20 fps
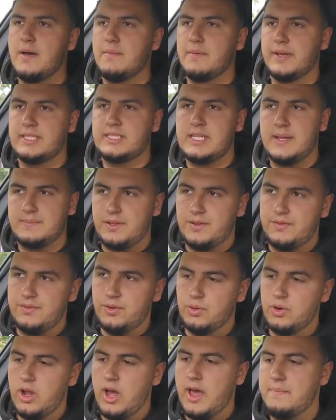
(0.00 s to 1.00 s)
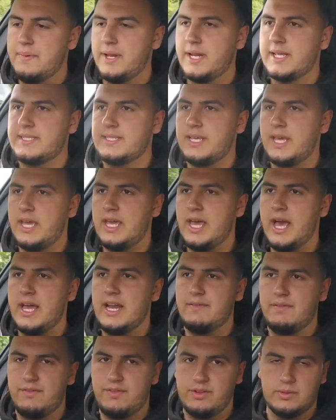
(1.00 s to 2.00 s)
accepted full liability
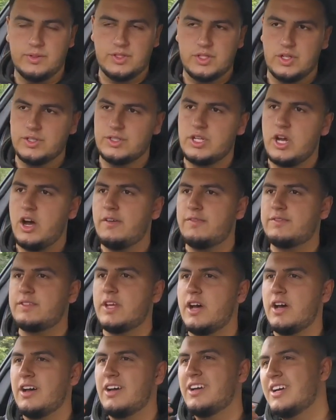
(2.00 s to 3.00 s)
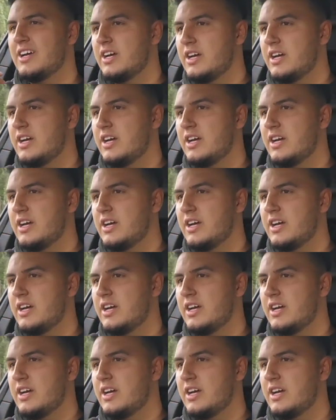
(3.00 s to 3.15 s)
and everything was looked after.